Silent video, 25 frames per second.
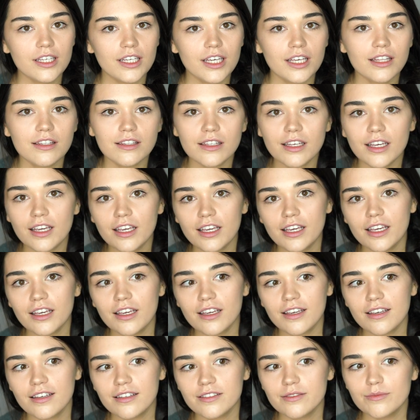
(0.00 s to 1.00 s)
in
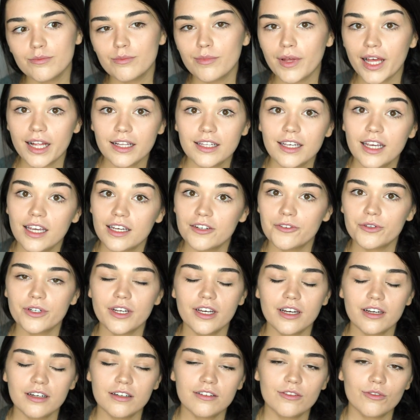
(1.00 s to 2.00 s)
the belly
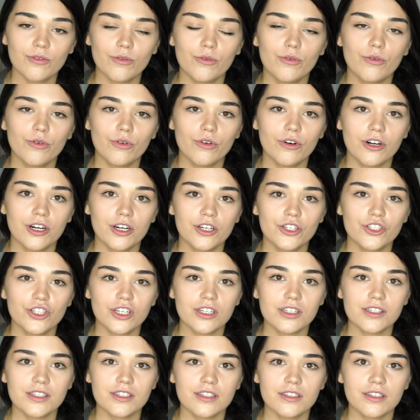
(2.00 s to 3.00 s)
area or
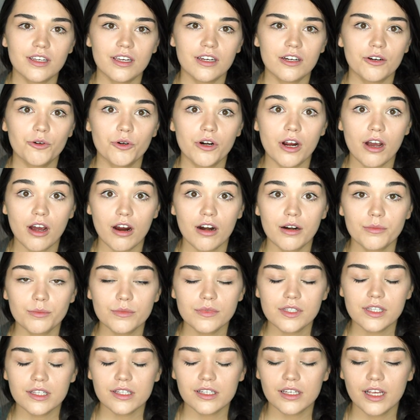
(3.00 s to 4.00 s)
just in our
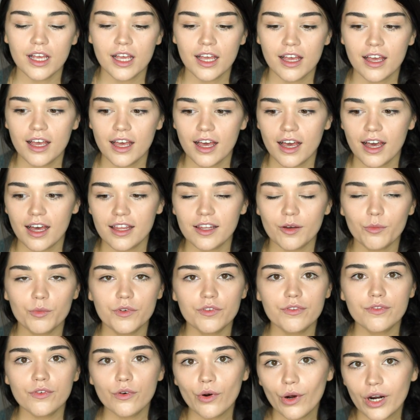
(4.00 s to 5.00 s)
arms? Now,
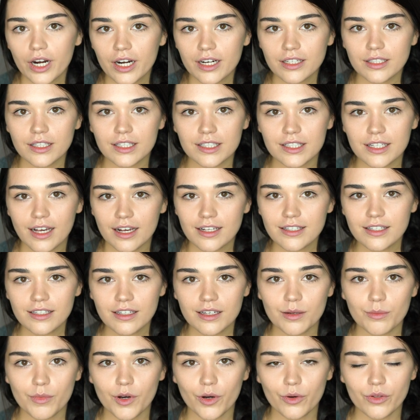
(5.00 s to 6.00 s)
before
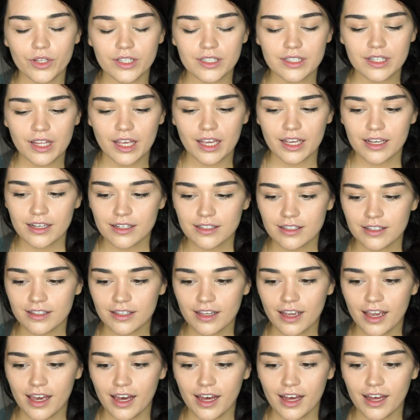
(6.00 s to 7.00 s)
discussing about these
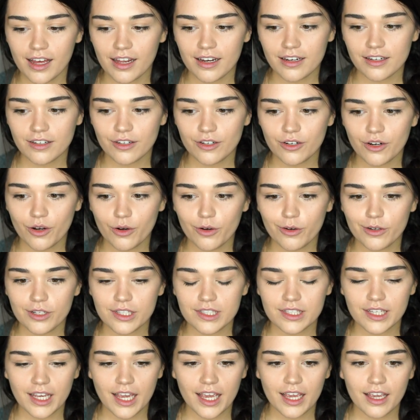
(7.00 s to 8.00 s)
things and,
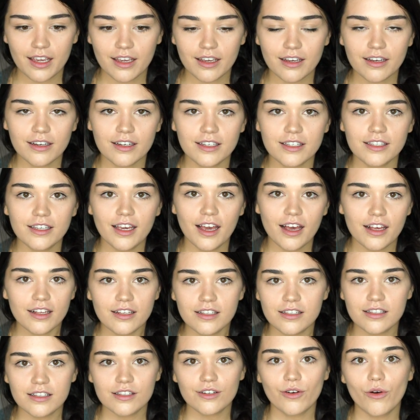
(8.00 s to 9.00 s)
saying
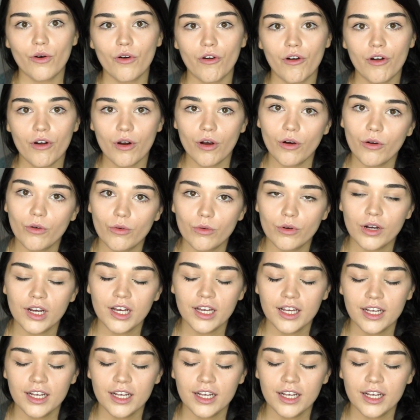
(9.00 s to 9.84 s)
yes or no,